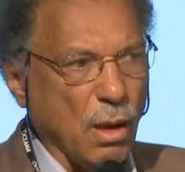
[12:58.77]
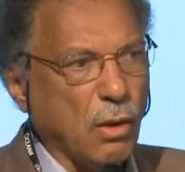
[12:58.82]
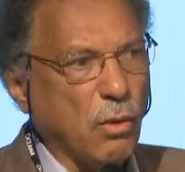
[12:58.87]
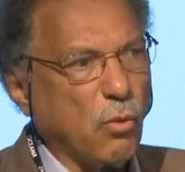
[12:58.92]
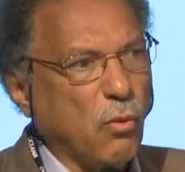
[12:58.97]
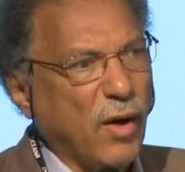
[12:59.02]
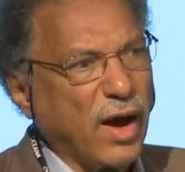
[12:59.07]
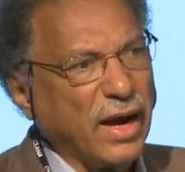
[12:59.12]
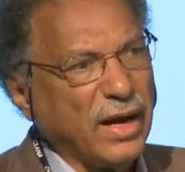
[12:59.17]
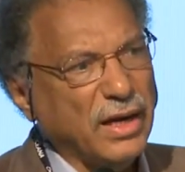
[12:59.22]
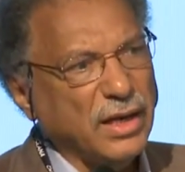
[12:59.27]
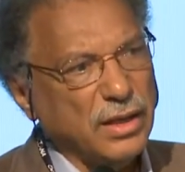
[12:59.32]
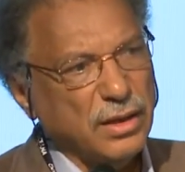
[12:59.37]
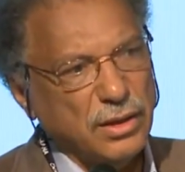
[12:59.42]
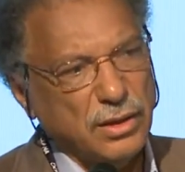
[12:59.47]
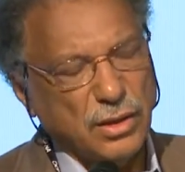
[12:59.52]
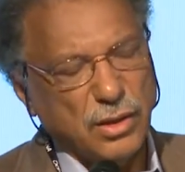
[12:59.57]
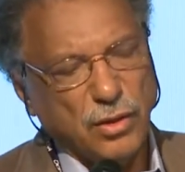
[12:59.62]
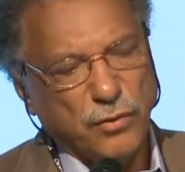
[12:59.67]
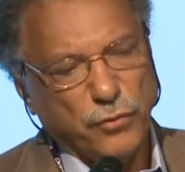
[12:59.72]
while
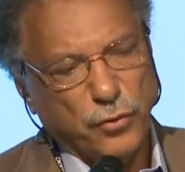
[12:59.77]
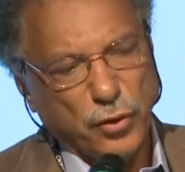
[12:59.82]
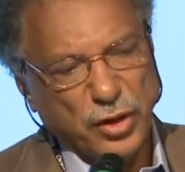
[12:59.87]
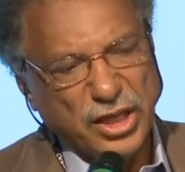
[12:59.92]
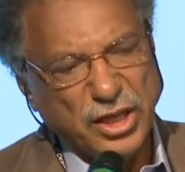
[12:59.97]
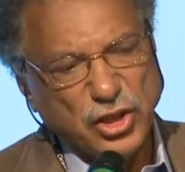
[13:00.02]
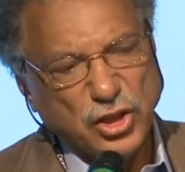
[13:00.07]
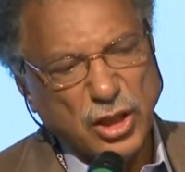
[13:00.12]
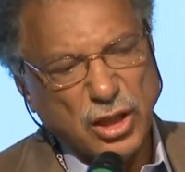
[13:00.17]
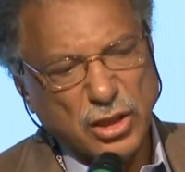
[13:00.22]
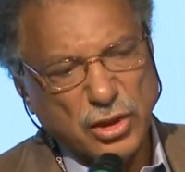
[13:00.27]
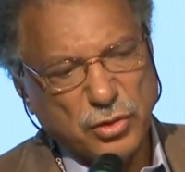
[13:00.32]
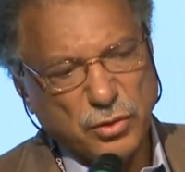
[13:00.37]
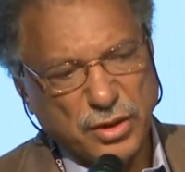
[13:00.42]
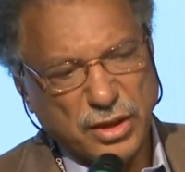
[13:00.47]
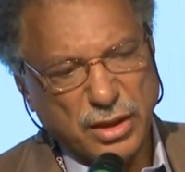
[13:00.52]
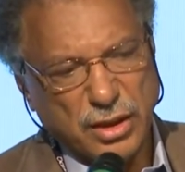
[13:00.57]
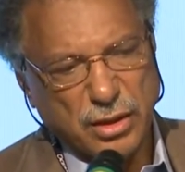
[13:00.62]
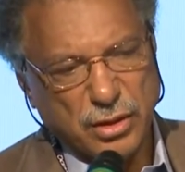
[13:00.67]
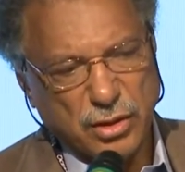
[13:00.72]
for each
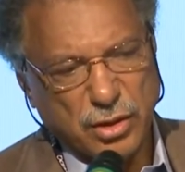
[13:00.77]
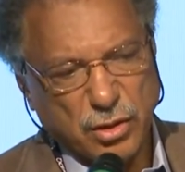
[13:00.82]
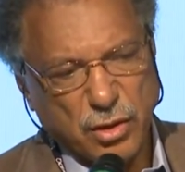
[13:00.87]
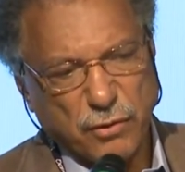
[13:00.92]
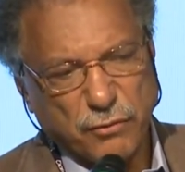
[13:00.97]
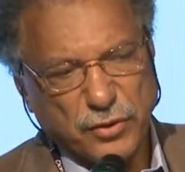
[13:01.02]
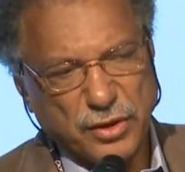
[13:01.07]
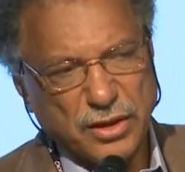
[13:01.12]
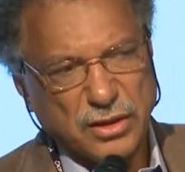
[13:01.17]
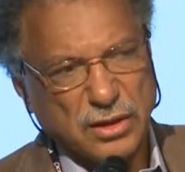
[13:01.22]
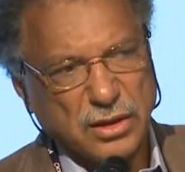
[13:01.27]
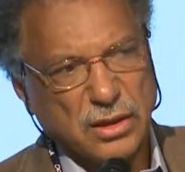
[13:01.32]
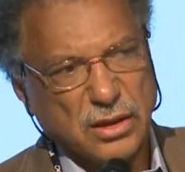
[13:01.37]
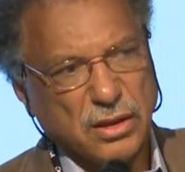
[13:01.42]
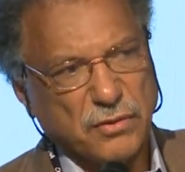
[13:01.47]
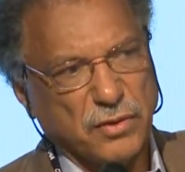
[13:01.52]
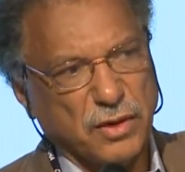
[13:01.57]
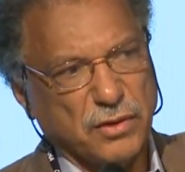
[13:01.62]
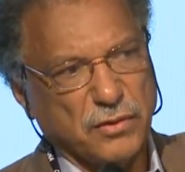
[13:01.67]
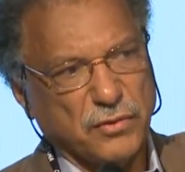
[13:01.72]
country the confidence
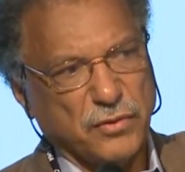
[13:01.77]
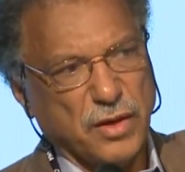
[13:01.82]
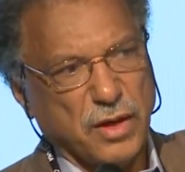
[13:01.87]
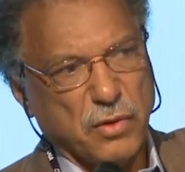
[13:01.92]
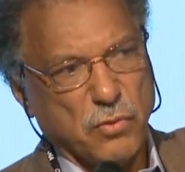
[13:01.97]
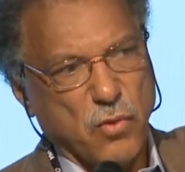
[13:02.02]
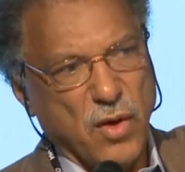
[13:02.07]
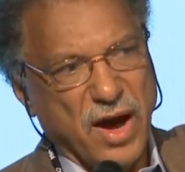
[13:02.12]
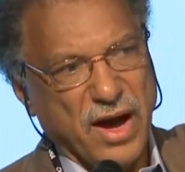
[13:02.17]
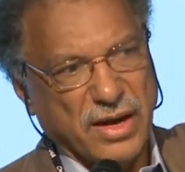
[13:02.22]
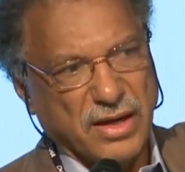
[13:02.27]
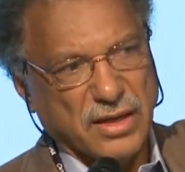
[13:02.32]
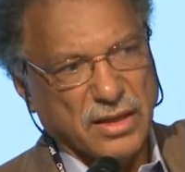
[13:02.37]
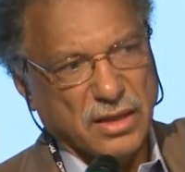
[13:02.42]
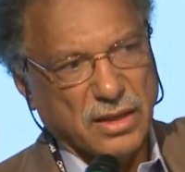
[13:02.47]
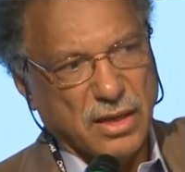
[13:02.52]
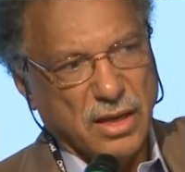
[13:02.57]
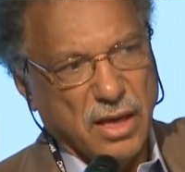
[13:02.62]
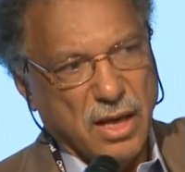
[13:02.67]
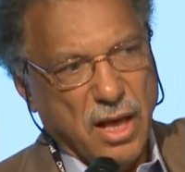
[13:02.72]
interval is very wide,
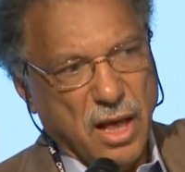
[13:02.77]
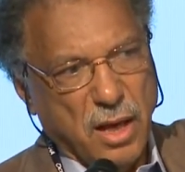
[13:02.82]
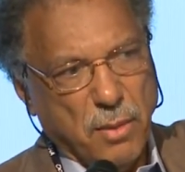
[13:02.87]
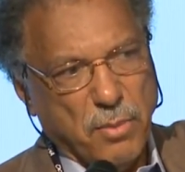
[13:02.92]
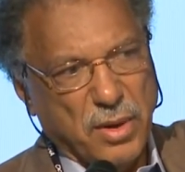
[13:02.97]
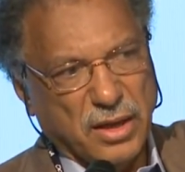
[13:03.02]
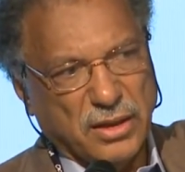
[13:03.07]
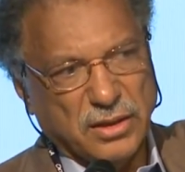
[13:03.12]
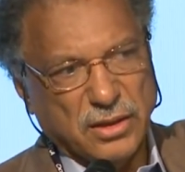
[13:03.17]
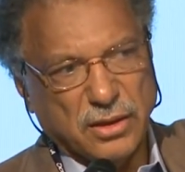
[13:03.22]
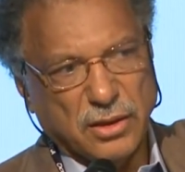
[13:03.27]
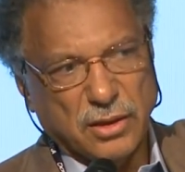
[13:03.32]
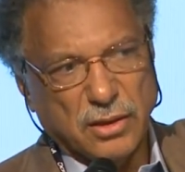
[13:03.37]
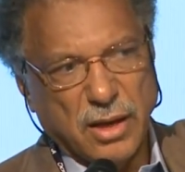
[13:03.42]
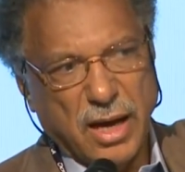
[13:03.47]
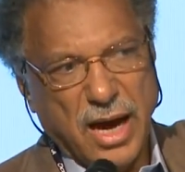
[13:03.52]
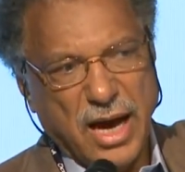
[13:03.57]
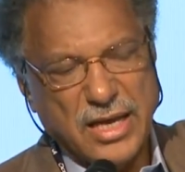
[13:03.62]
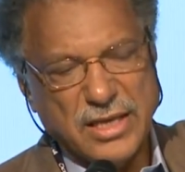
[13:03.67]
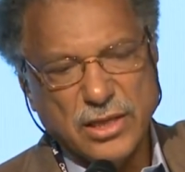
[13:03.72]
but
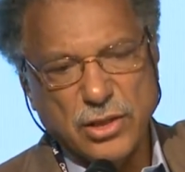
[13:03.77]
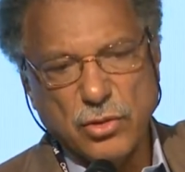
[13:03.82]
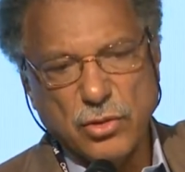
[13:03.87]
as